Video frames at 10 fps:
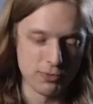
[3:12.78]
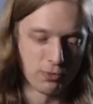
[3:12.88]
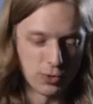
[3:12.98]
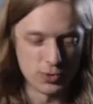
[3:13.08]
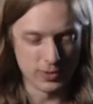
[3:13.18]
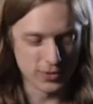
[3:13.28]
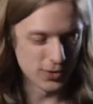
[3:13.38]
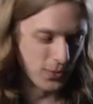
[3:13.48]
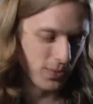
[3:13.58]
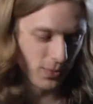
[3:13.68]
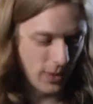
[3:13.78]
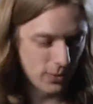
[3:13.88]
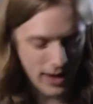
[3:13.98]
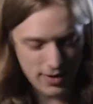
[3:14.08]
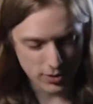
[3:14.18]
runes, or
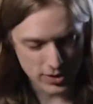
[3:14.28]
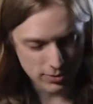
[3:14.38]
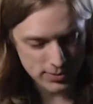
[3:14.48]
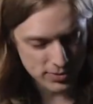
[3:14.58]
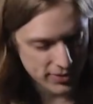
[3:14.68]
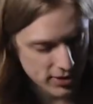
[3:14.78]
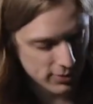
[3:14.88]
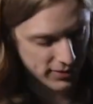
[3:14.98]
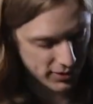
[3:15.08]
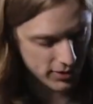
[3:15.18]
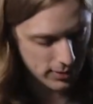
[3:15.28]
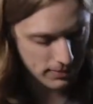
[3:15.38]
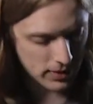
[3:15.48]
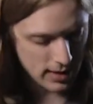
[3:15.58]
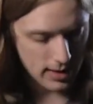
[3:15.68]
however you really prefer to refer to them.
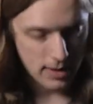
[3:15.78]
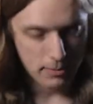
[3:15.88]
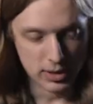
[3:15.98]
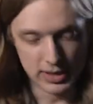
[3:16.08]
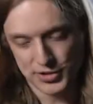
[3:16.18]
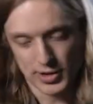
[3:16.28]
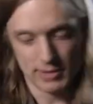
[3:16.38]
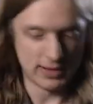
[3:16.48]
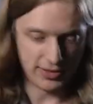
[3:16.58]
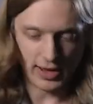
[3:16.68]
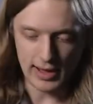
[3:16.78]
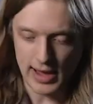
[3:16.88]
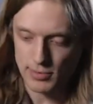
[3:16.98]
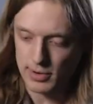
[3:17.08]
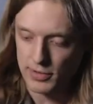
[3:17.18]
Militia, let's say I
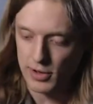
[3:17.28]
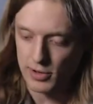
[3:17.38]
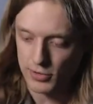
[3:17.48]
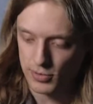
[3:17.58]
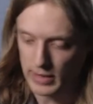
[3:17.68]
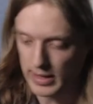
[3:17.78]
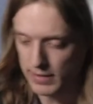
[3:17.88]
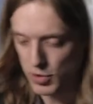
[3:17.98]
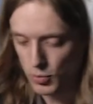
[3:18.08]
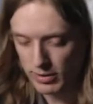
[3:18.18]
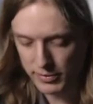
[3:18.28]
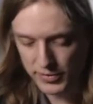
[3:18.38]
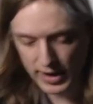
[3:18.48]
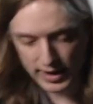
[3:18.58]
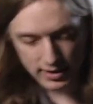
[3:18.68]
had one of those, they give you 1
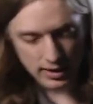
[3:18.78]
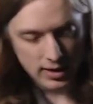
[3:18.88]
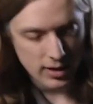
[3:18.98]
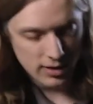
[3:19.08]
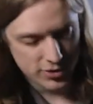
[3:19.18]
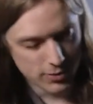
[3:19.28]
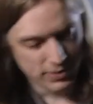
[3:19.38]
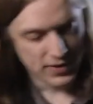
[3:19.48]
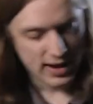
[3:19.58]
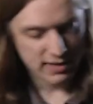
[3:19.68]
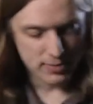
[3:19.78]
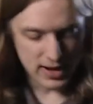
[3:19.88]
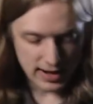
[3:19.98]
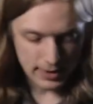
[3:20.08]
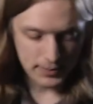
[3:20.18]
fight. So with 5
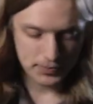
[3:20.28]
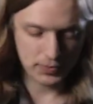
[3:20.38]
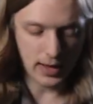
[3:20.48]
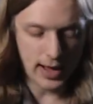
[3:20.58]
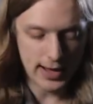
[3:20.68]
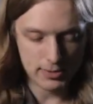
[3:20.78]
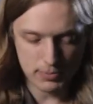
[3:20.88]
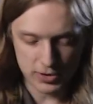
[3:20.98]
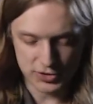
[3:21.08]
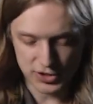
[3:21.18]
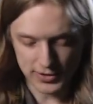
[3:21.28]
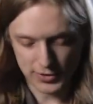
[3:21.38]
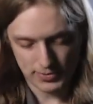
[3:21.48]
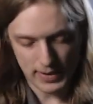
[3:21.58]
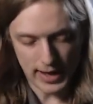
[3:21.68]
buy, I can
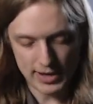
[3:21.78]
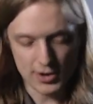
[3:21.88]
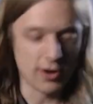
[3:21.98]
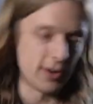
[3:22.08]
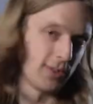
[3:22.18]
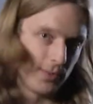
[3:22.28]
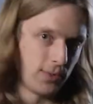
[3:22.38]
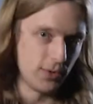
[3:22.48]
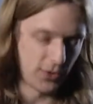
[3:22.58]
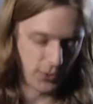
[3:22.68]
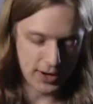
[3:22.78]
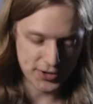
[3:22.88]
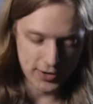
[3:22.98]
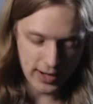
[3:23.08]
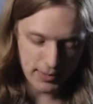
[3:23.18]
purchase any card whose
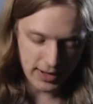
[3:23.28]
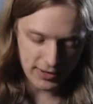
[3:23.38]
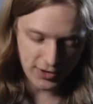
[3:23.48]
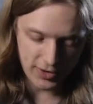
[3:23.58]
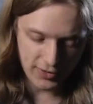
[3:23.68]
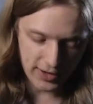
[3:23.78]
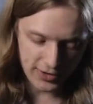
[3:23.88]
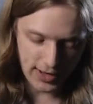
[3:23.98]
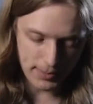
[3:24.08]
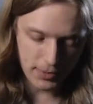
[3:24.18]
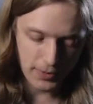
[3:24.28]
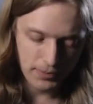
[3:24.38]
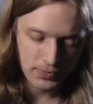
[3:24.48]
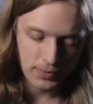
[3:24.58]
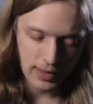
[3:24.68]
threshold I meet. So for example,
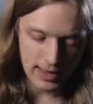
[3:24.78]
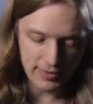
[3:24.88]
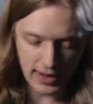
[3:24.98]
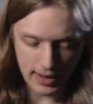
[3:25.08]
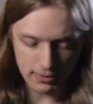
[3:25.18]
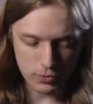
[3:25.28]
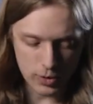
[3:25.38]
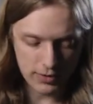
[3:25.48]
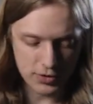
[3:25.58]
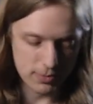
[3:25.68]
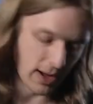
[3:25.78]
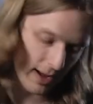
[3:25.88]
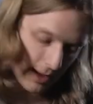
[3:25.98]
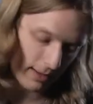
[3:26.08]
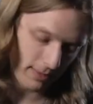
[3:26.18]
if I wanted to
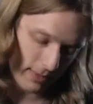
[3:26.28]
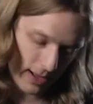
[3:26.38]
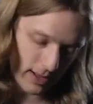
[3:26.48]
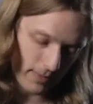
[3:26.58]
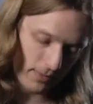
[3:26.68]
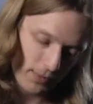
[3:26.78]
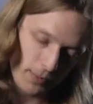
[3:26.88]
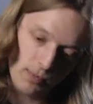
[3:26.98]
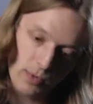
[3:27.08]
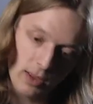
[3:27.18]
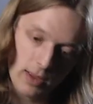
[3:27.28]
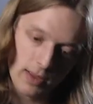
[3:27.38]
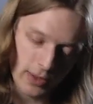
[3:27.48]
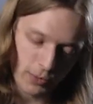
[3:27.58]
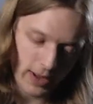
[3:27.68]
buy
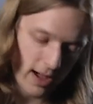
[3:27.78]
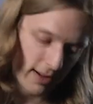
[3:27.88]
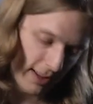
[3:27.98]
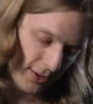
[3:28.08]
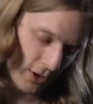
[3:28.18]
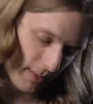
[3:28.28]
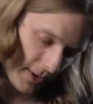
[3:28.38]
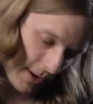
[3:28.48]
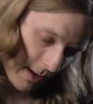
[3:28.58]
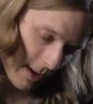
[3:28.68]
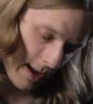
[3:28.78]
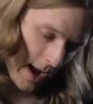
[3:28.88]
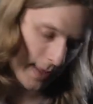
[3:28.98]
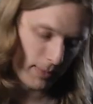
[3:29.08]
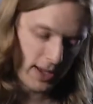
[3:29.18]
the Reality Sculptor
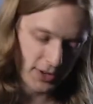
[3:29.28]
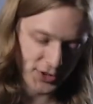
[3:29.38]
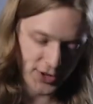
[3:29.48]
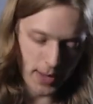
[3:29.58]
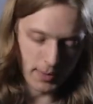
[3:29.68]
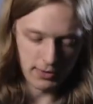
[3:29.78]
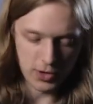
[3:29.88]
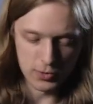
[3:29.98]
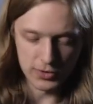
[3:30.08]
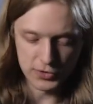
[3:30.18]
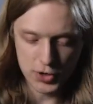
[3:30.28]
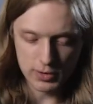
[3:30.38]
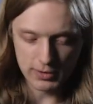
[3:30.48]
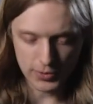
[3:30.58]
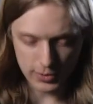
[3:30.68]
and the Beacon Shaman, they're worth 2
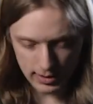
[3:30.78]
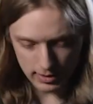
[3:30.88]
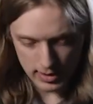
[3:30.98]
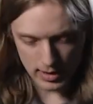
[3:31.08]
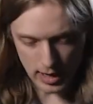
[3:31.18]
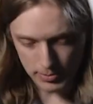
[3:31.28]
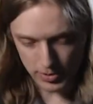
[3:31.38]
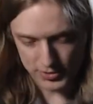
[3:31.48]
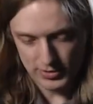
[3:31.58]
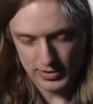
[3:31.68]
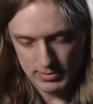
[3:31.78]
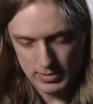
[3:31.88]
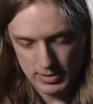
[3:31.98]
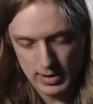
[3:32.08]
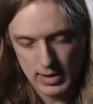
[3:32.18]
and 3. I purchase them.
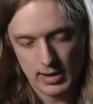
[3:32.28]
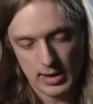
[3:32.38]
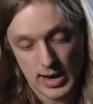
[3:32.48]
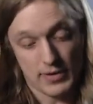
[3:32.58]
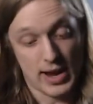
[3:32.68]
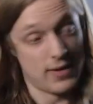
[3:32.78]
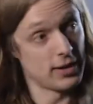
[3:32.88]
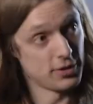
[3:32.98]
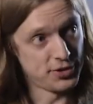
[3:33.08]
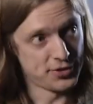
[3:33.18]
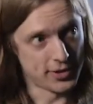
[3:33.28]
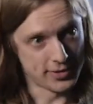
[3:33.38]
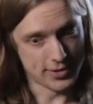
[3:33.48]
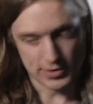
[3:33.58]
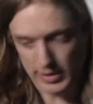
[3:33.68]
If I have energy shards
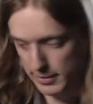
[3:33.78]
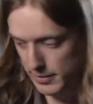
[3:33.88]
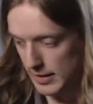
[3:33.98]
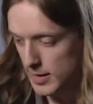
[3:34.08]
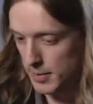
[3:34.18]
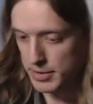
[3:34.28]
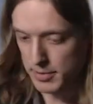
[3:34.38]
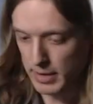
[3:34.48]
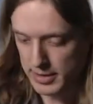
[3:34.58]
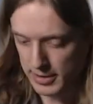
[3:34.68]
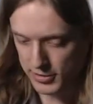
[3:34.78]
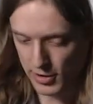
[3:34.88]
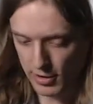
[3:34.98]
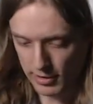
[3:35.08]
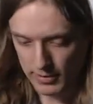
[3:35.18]
underneath, they come into my
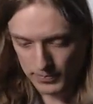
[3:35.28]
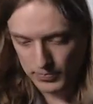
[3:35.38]
discard.